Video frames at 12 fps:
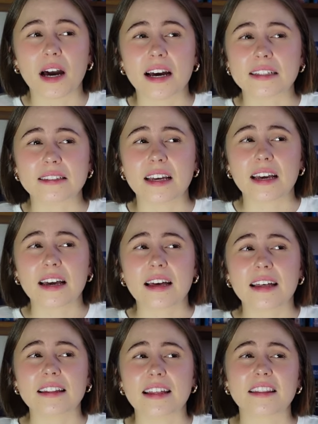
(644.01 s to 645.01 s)
And
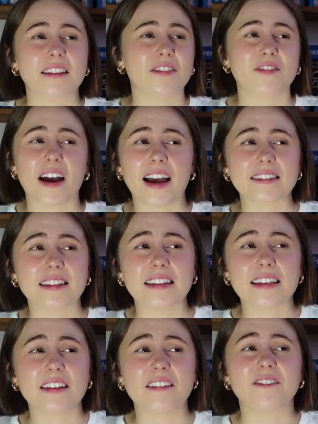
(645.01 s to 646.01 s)
like the fact that
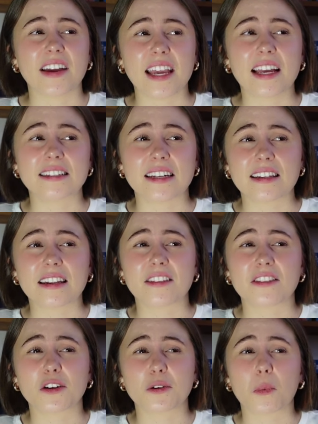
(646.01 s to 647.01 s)
they'd invited in
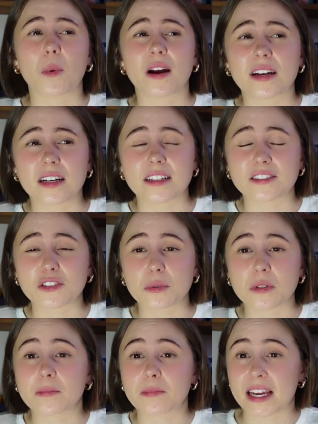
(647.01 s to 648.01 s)
their workers who
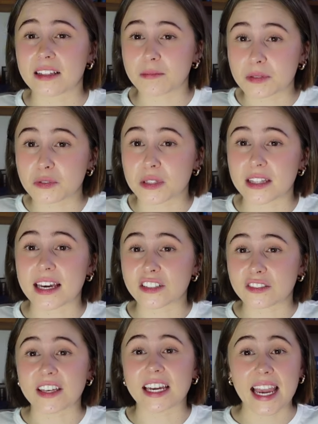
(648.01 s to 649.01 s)
were between the age
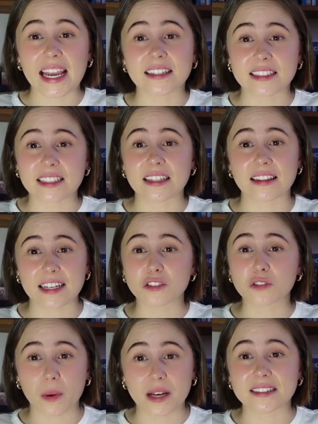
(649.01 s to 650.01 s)
of like 18 and like
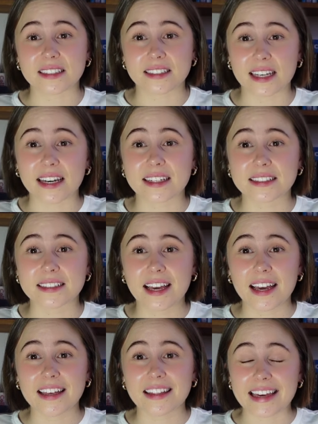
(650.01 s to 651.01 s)
26,
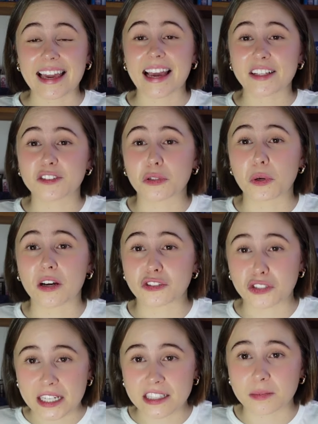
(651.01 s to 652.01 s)
like to a
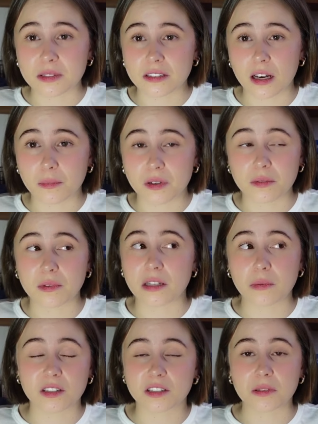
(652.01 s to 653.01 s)
gentleman's club with them, and they
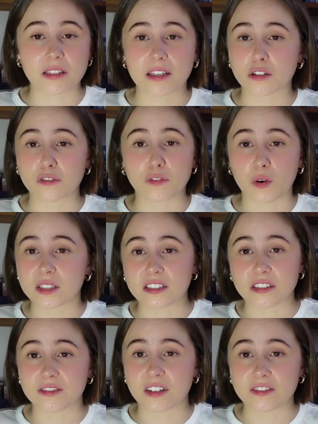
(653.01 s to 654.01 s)
must have been like their 40s
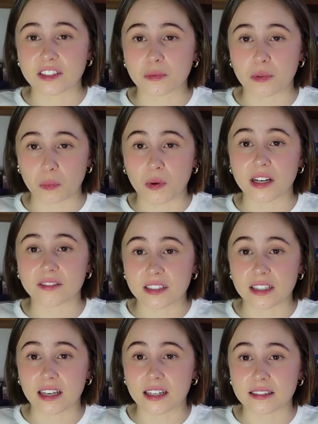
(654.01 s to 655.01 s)
or 50s with wives and
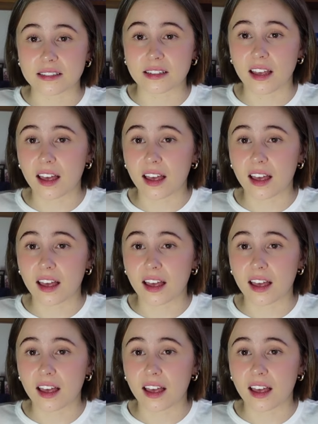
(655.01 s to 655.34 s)
kids.